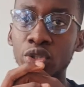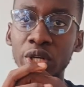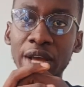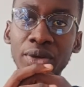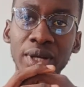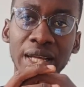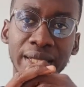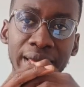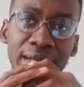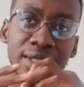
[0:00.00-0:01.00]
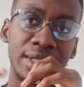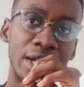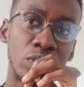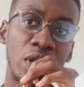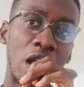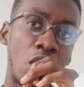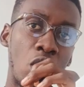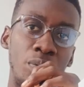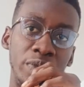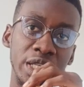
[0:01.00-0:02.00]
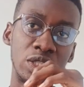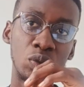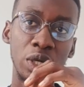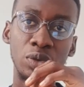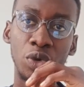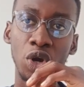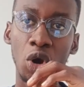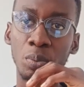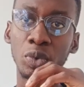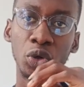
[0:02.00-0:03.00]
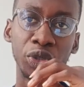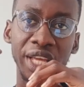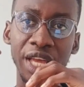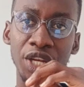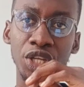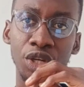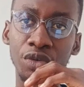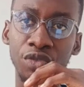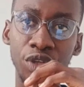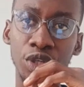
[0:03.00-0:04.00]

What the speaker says: so that you can get regular updates when we upload a new